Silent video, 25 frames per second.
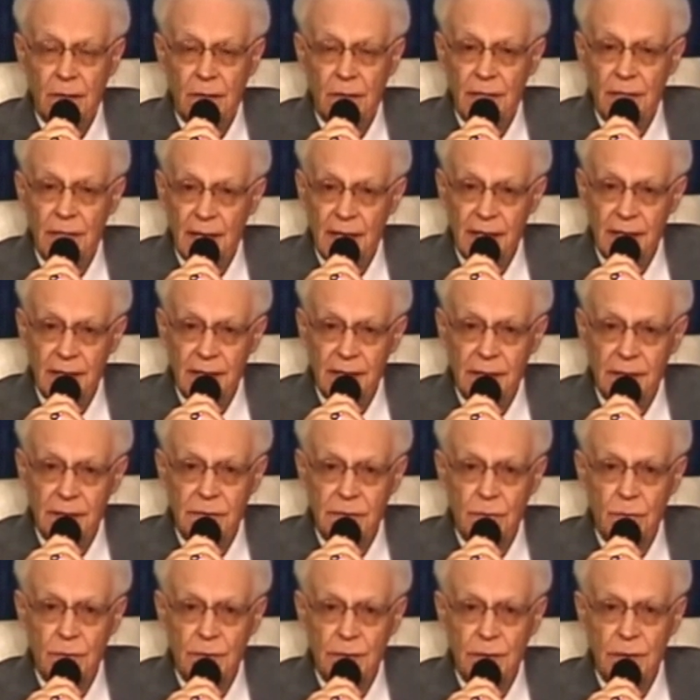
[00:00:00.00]
That
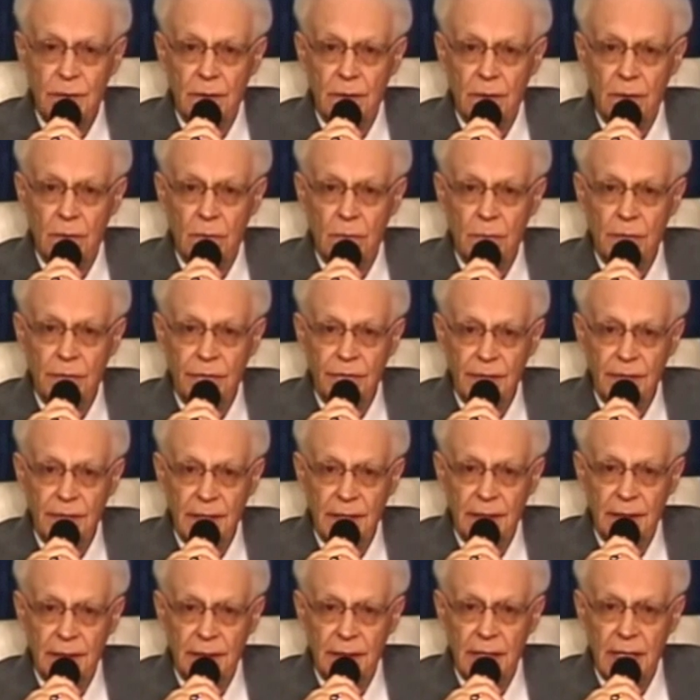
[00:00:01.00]
is, we go
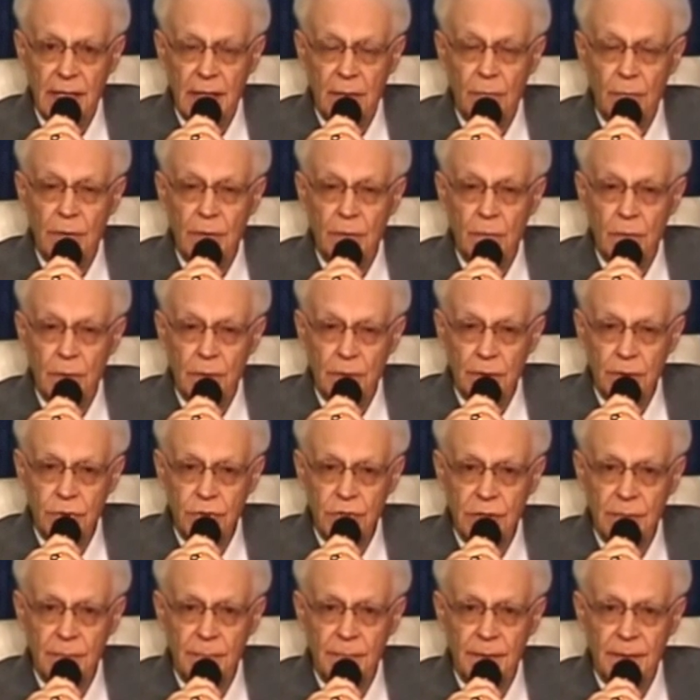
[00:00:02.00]
within and we
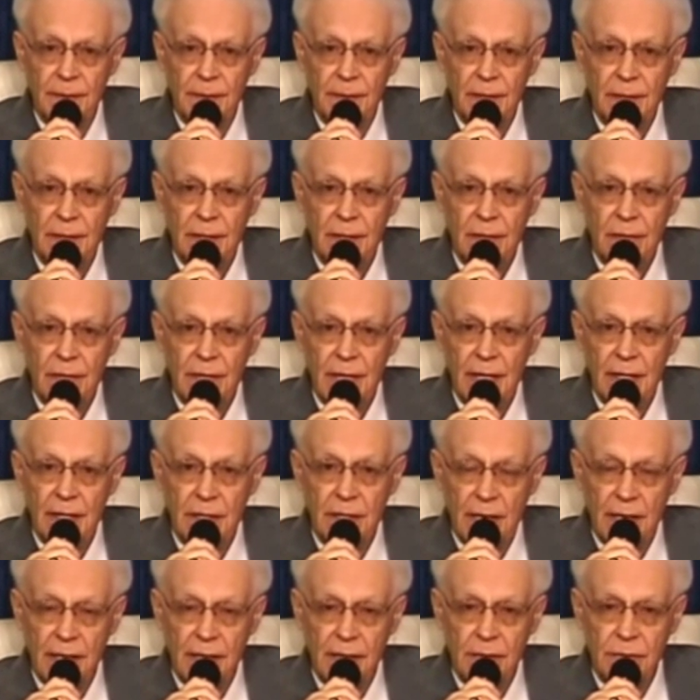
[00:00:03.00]
worship
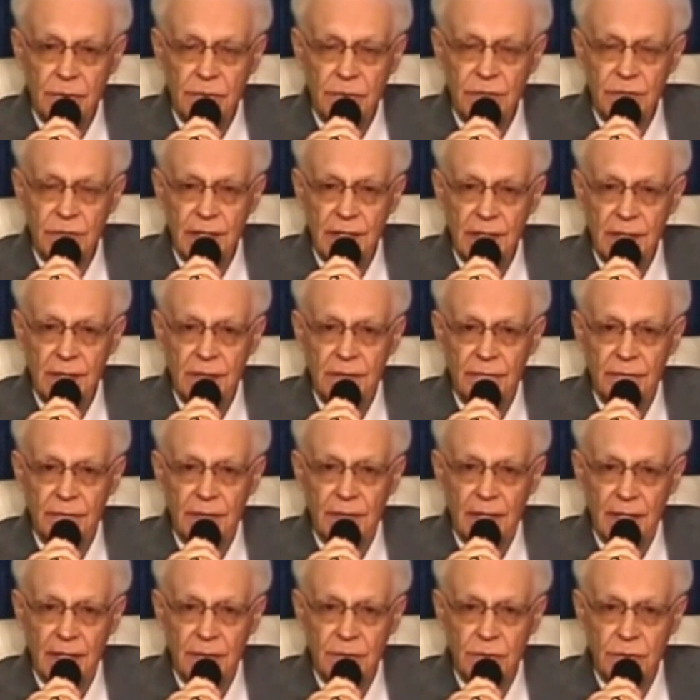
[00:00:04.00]
that higher state of
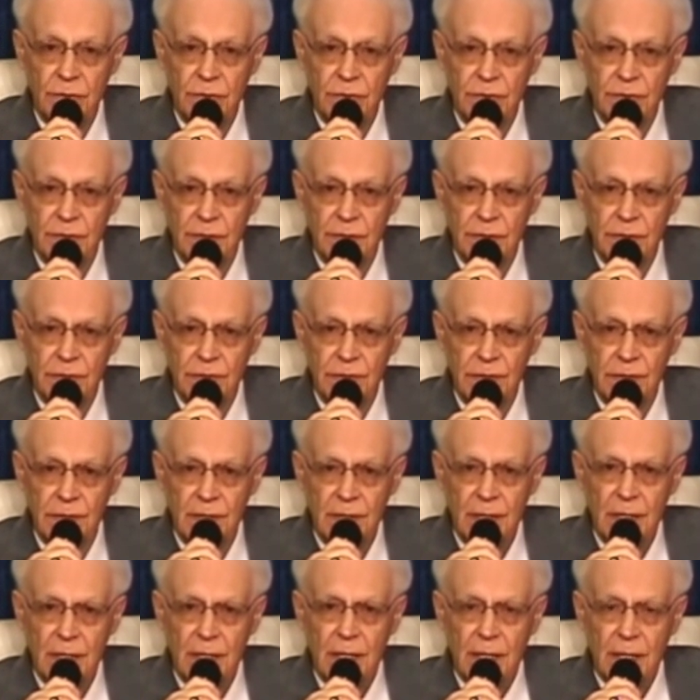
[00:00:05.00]
consciousness,
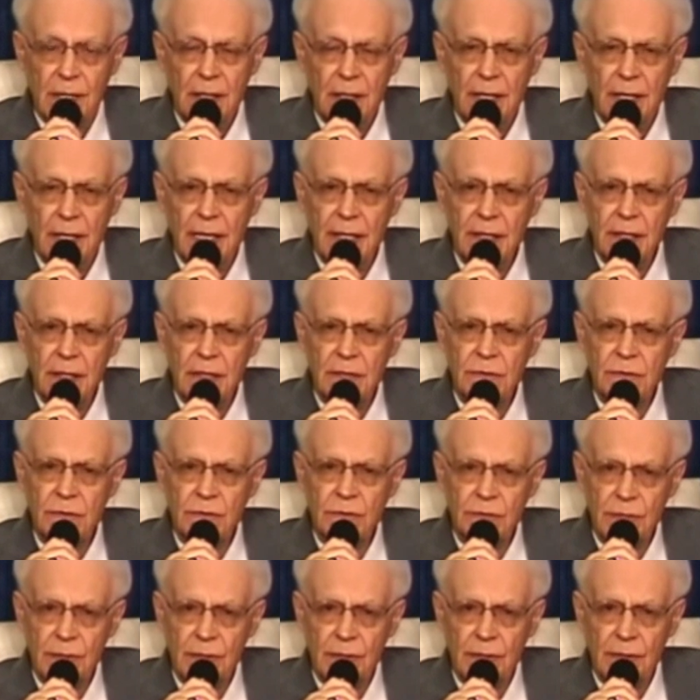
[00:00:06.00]
not
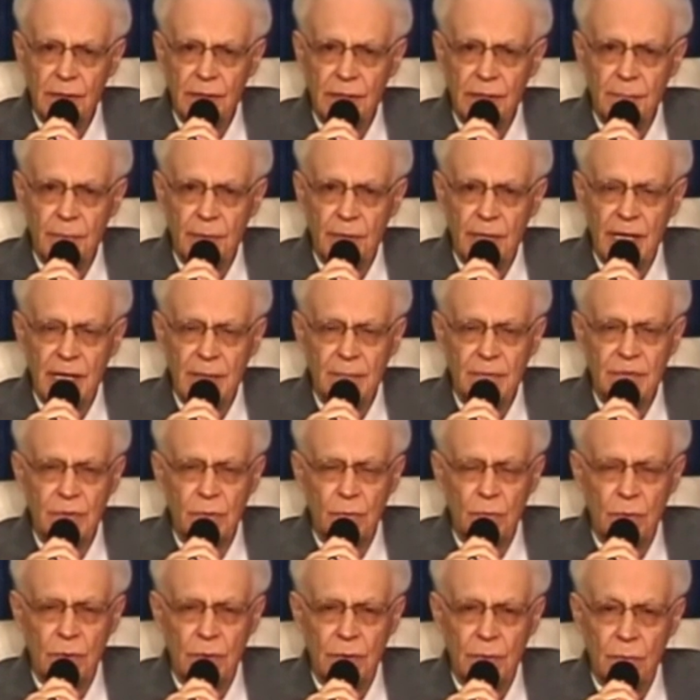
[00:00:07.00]
necessarily perhaps
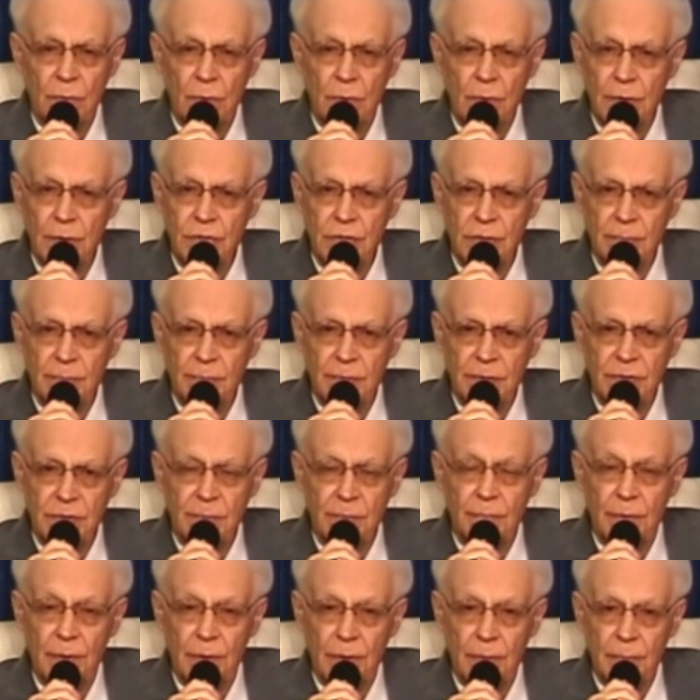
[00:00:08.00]
the word worship is
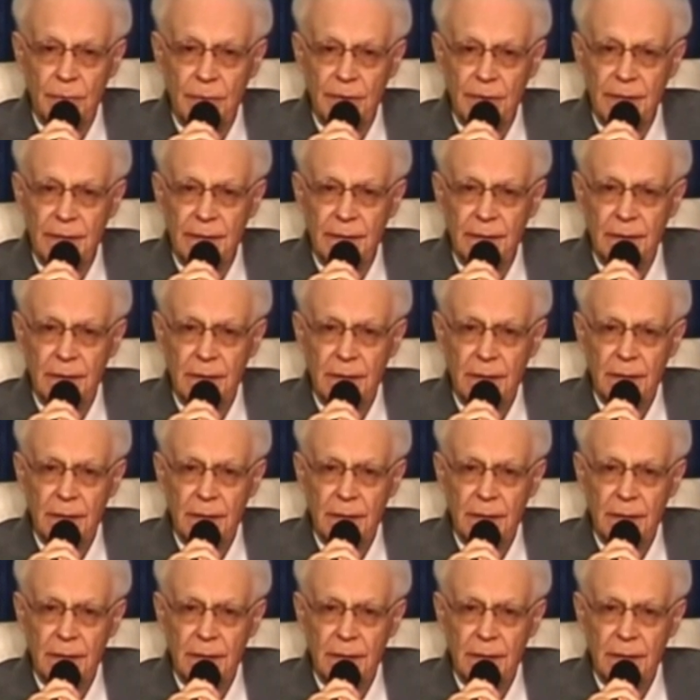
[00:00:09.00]
appropriate,